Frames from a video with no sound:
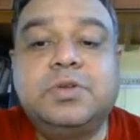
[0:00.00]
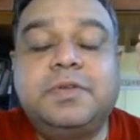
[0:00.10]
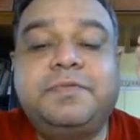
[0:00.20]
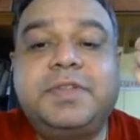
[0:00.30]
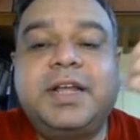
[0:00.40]
So
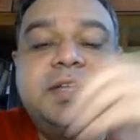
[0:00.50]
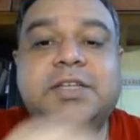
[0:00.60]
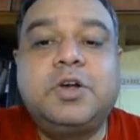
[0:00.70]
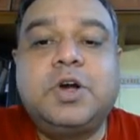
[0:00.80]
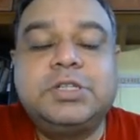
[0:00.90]
if there
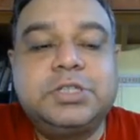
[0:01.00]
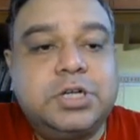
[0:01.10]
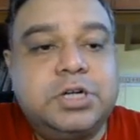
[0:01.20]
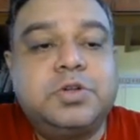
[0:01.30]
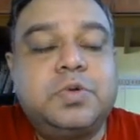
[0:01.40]
is a cost
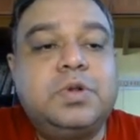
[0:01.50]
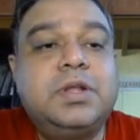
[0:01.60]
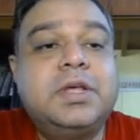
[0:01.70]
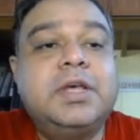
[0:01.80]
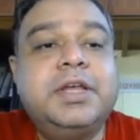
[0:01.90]
control,
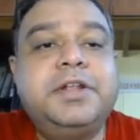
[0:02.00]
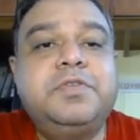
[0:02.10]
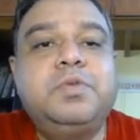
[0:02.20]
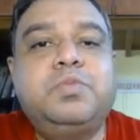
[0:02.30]
it will